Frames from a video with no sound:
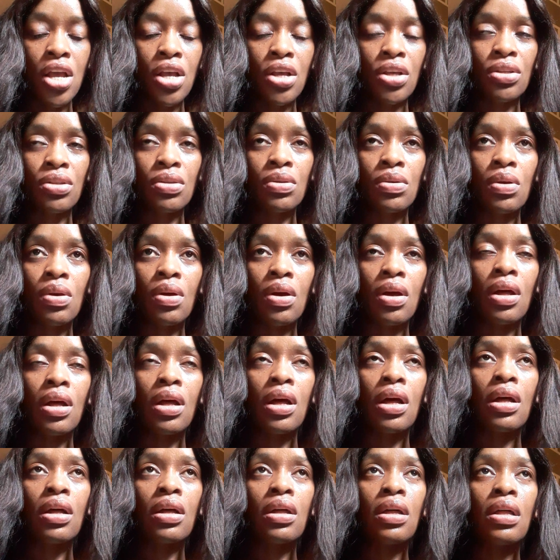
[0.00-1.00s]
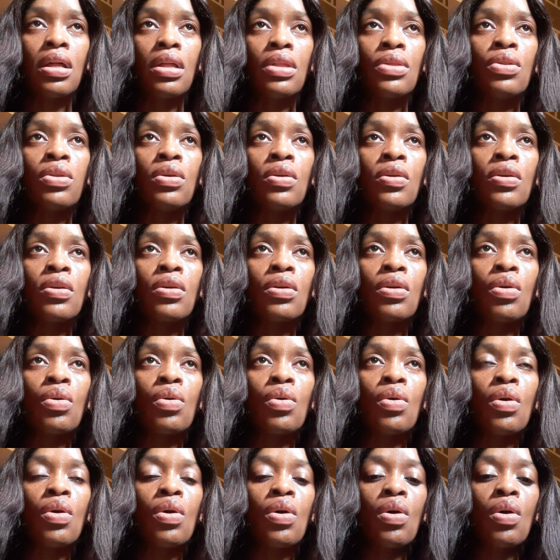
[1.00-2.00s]
So the
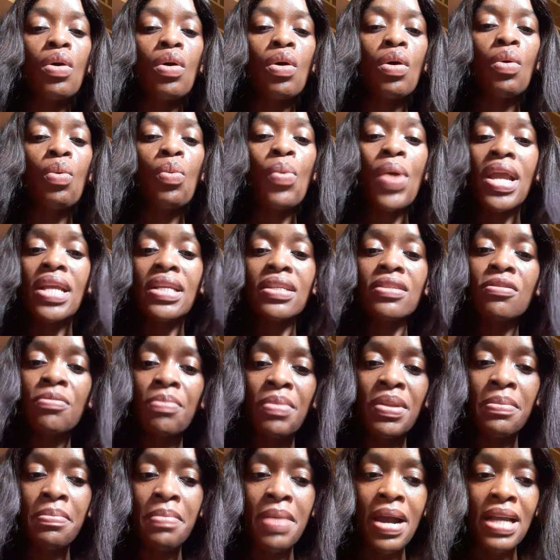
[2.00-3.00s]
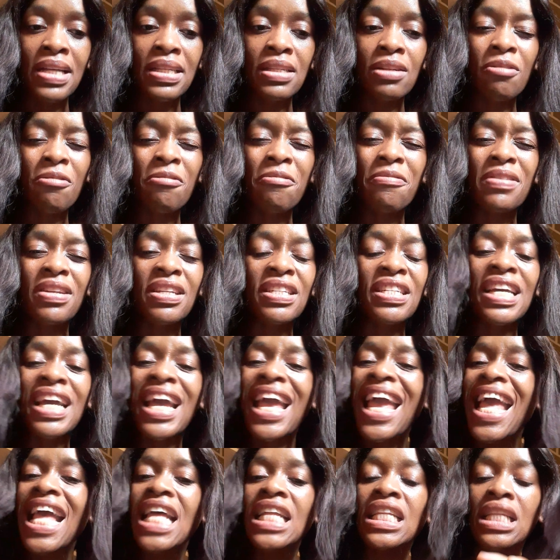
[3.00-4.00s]
ways to minimize conflict, they are
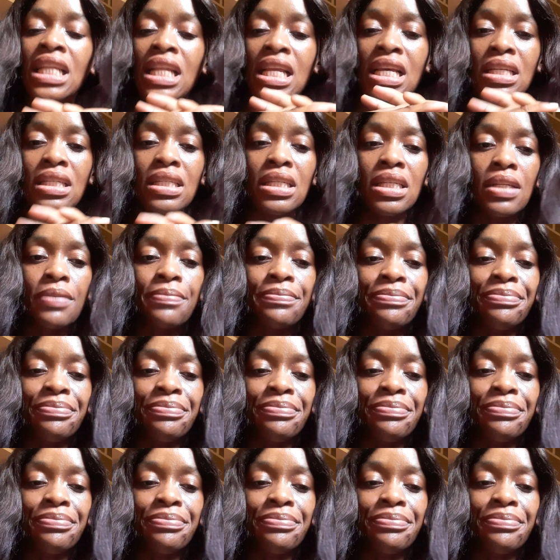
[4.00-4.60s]
endless.